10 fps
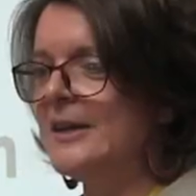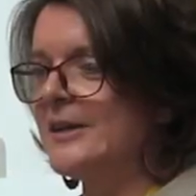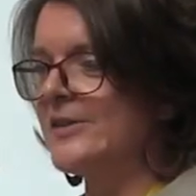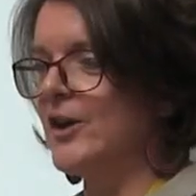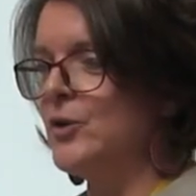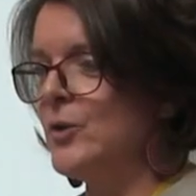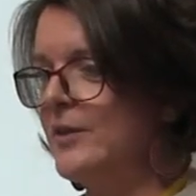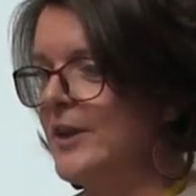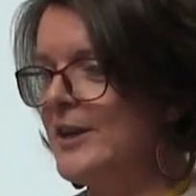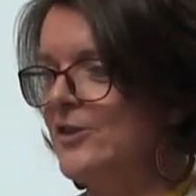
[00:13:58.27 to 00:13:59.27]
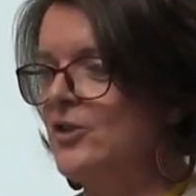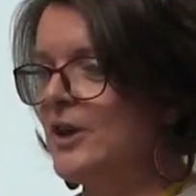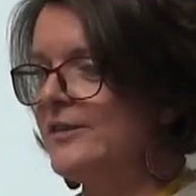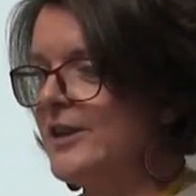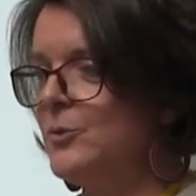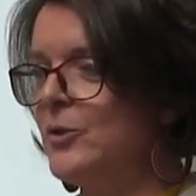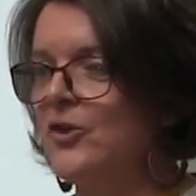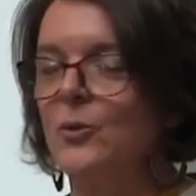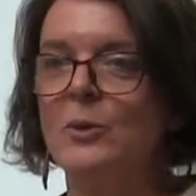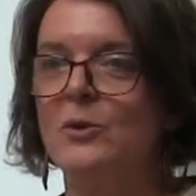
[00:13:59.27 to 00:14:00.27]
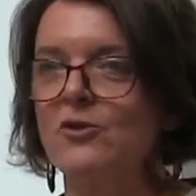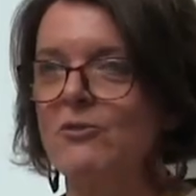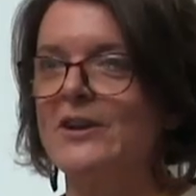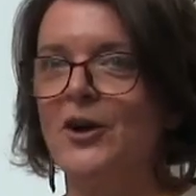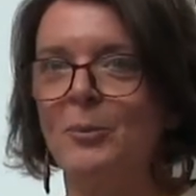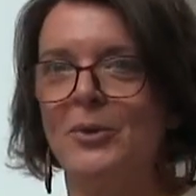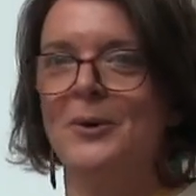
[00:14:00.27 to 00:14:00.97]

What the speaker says: So the initial idea was that we would grid up.